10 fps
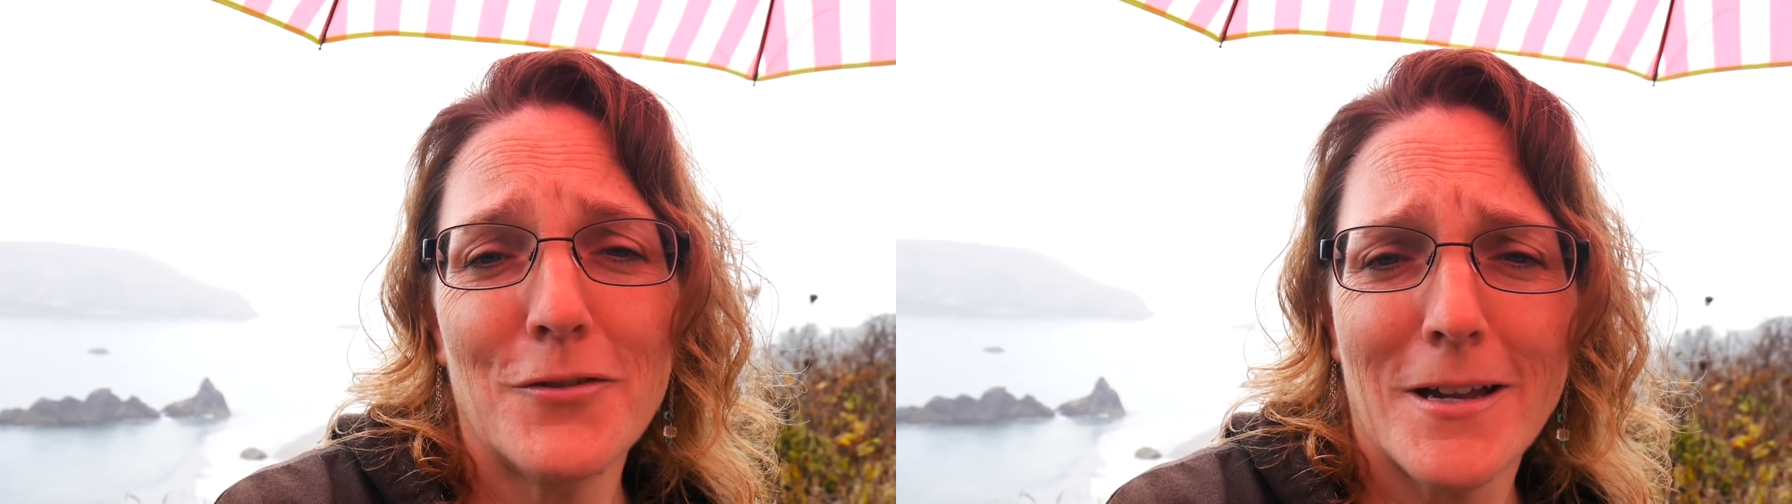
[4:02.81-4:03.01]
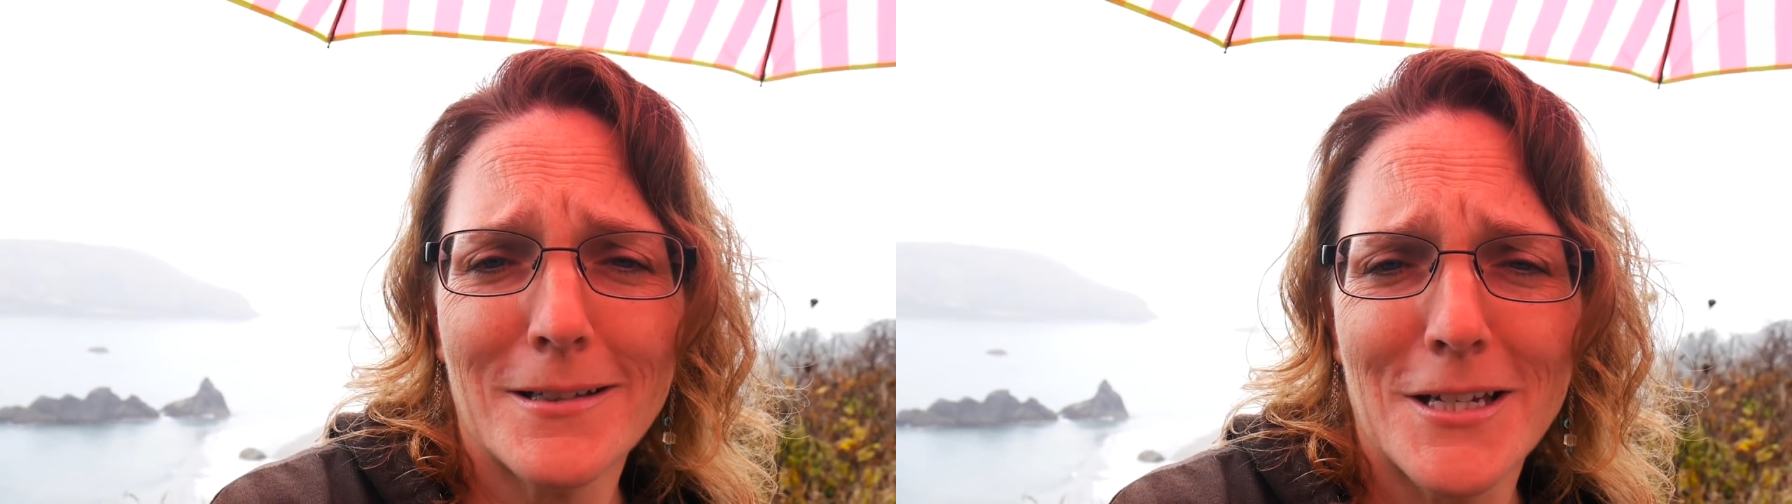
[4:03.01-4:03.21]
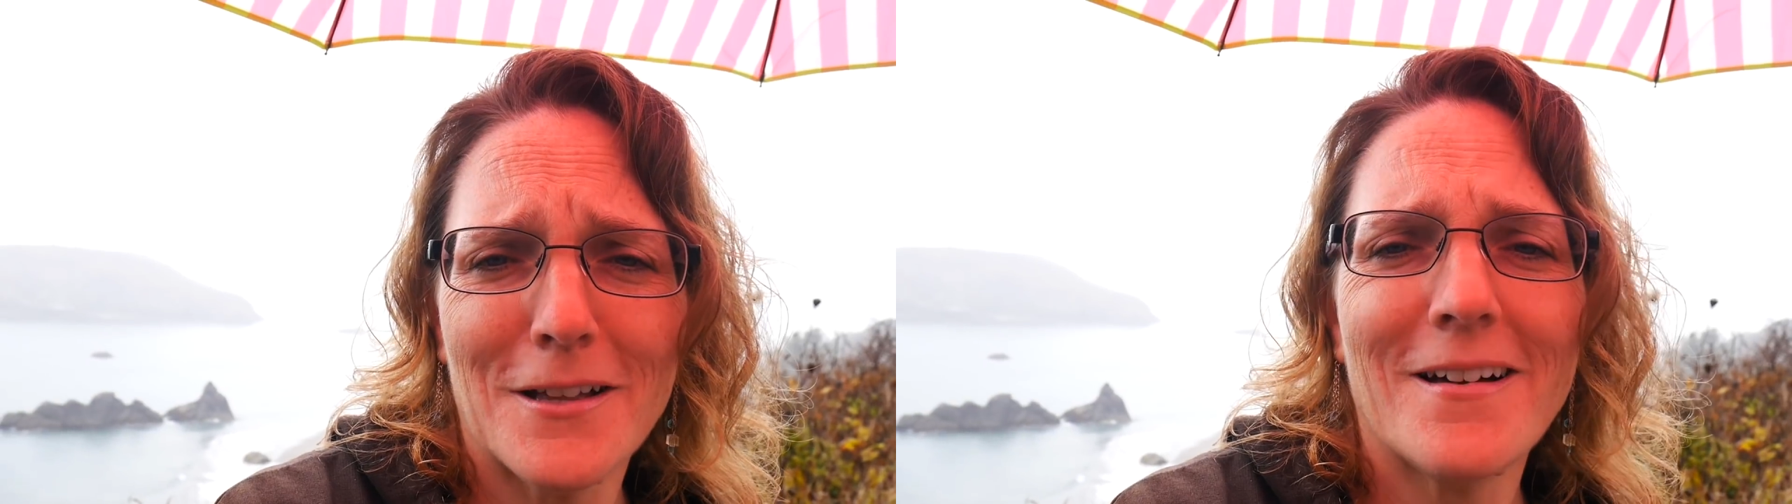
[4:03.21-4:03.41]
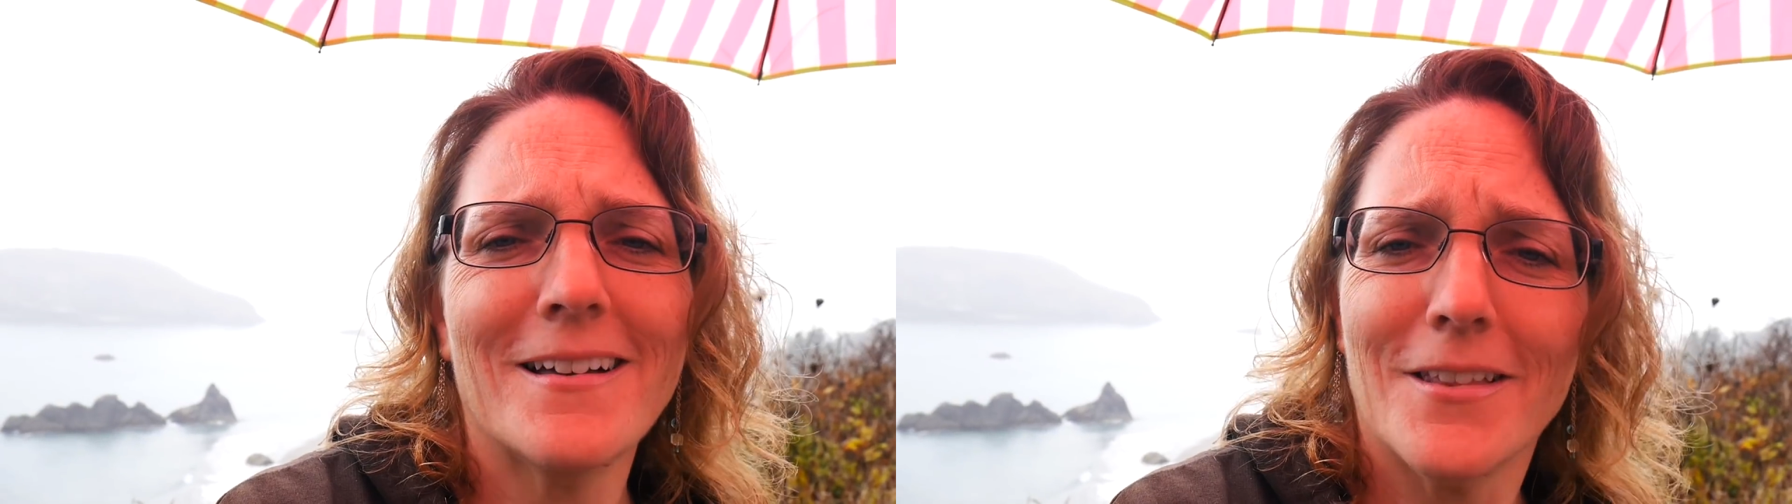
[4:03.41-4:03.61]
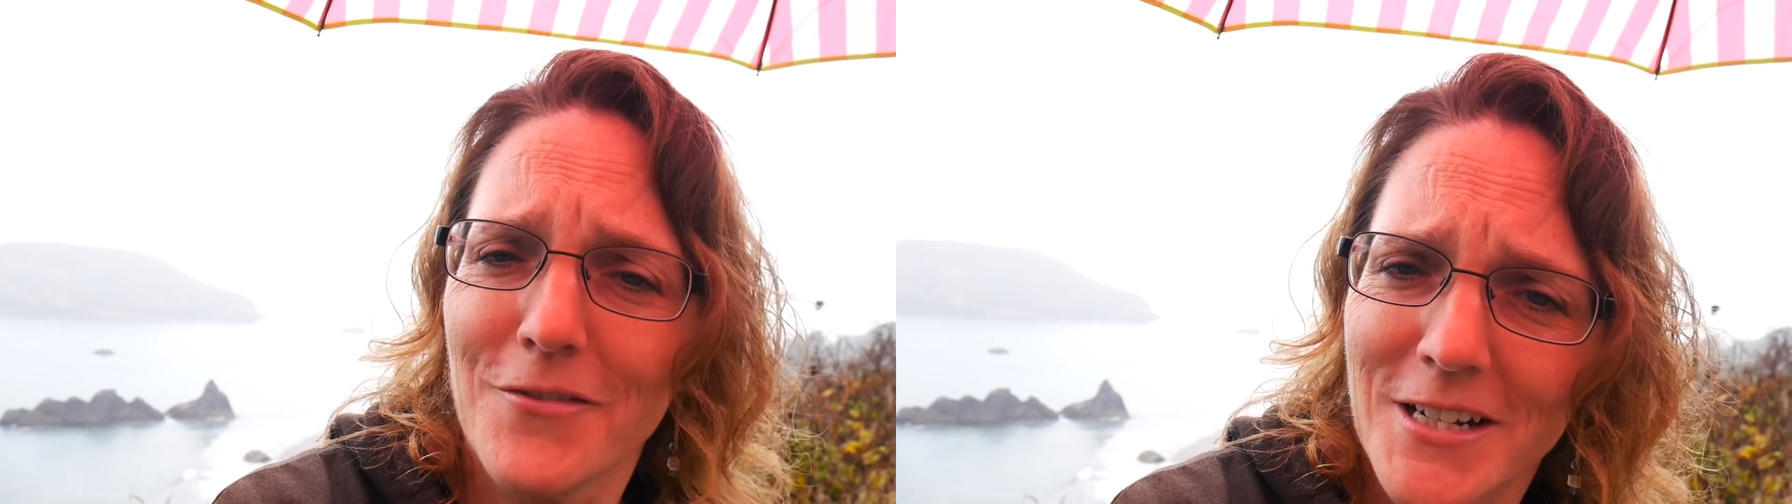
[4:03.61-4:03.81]
if you can't tell, I
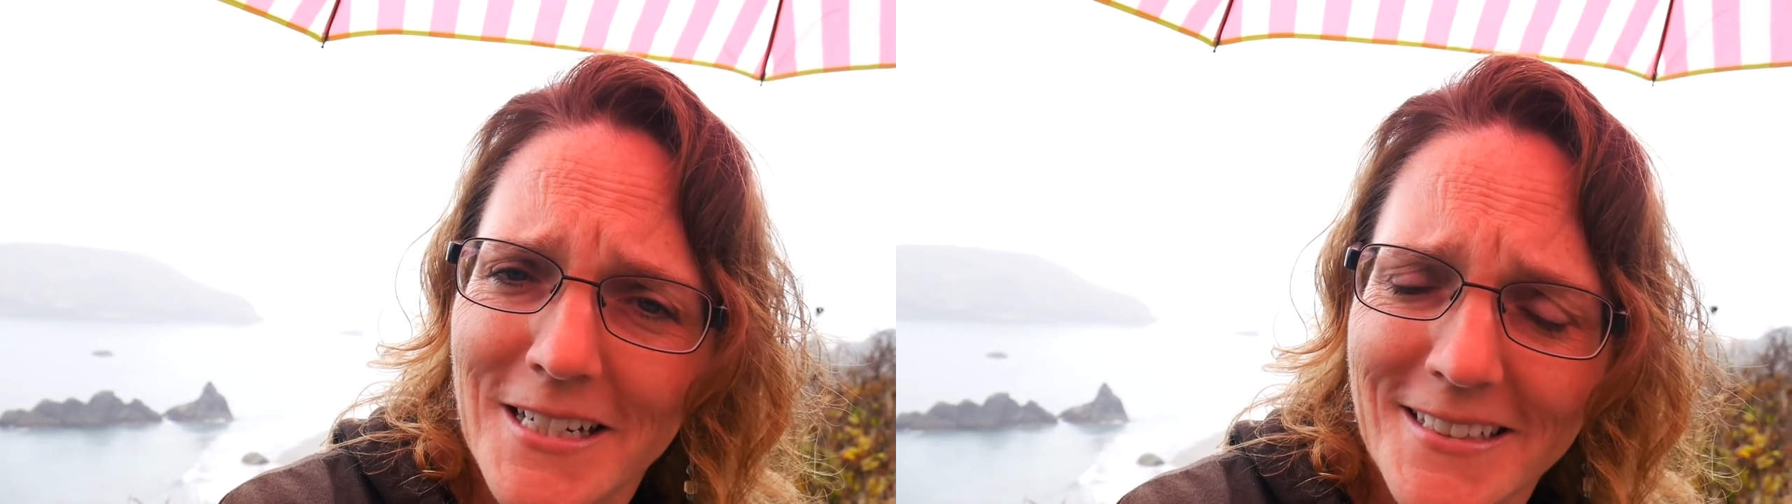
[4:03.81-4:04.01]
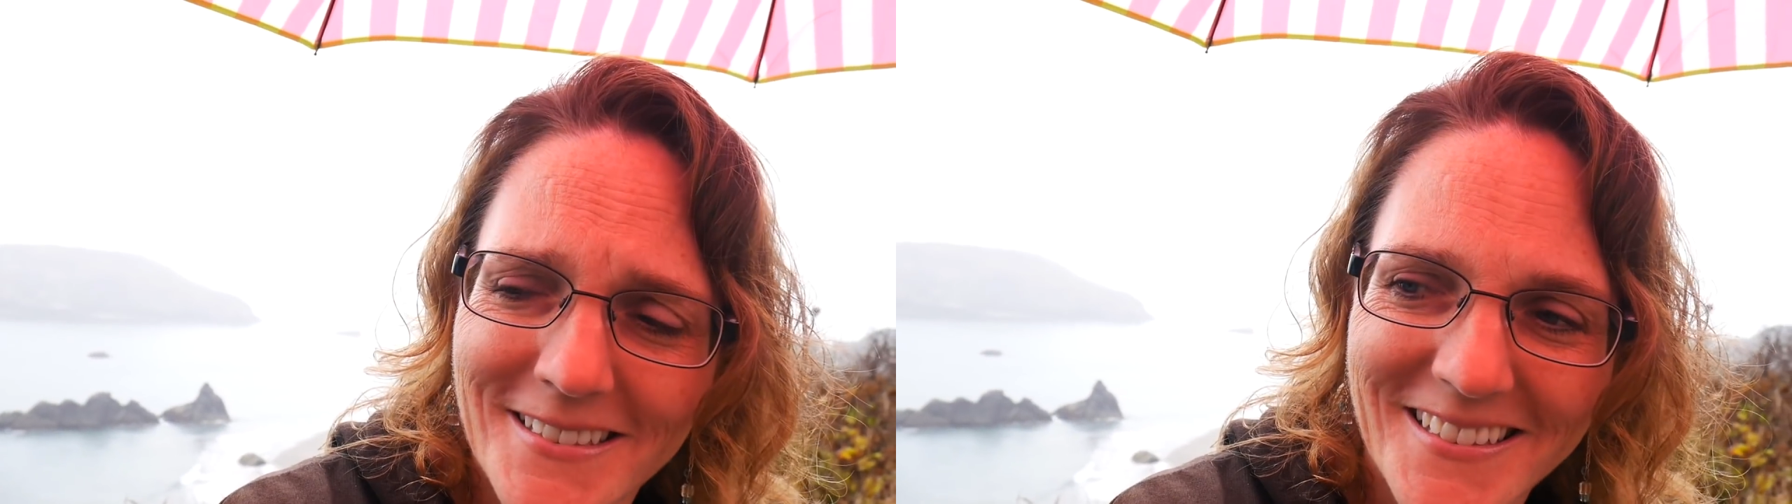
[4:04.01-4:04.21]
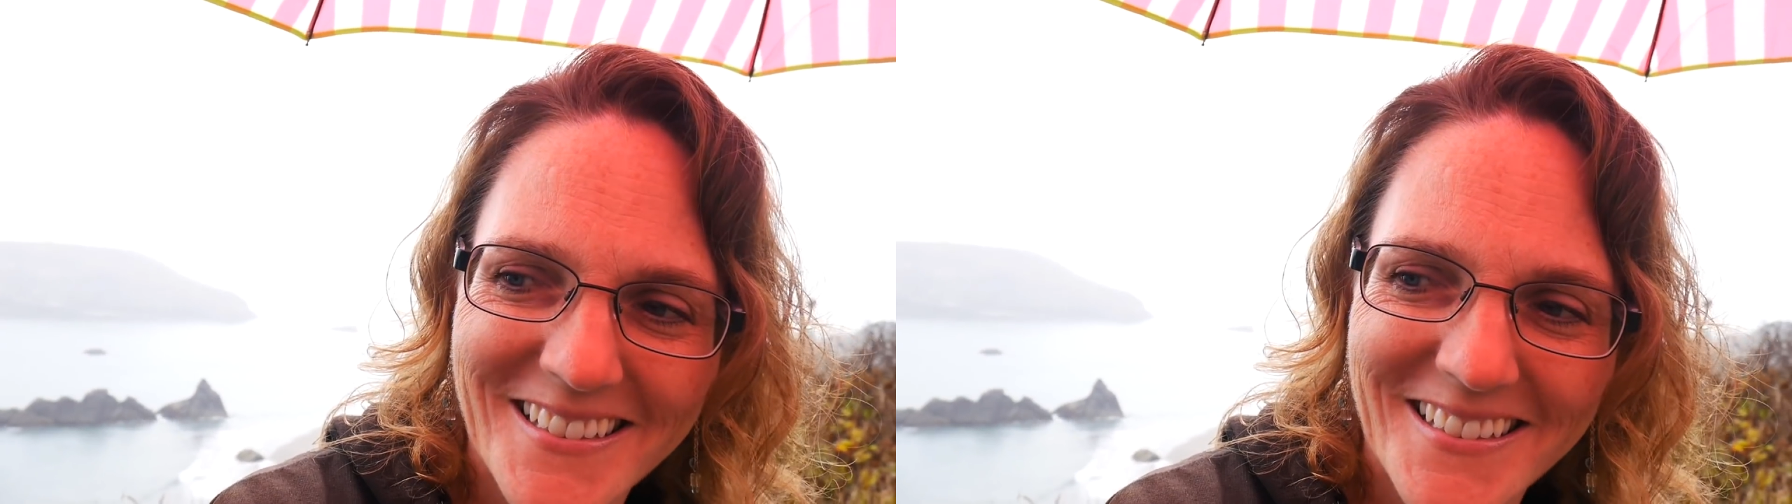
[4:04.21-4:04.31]
love it here